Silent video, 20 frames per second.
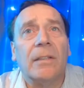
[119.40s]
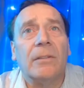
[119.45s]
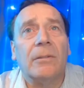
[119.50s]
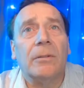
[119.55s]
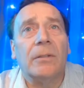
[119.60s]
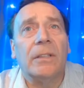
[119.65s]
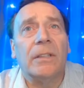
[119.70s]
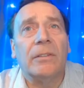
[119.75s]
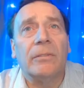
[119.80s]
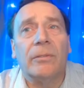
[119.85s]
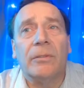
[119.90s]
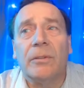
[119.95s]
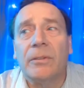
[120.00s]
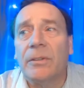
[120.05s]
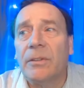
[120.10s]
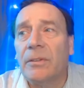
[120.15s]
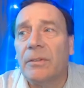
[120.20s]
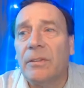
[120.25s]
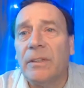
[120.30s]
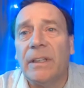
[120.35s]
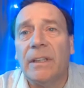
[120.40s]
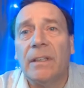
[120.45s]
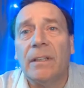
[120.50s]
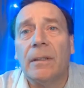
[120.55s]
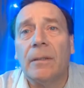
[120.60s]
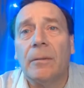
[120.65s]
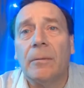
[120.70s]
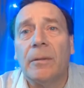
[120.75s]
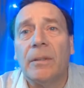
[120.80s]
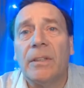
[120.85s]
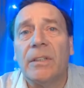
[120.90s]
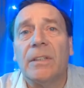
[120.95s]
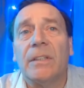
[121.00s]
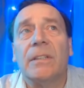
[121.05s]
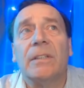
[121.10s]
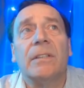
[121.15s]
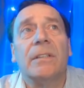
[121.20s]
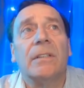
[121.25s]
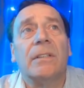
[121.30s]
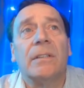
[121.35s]
let's do this full screen, which
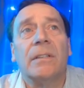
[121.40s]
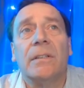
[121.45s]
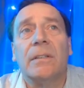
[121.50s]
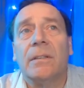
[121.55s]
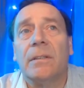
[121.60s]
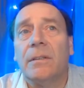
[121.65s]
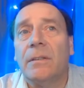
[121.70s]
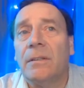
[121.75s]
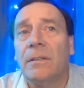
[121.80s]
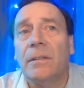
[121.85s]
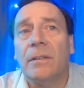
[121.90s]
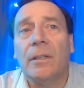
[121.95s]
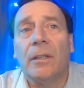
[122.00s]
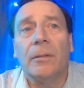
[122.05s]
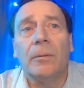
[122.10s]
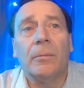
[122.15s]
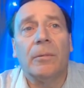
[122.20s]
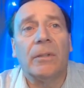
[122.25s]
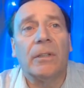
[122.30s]
is not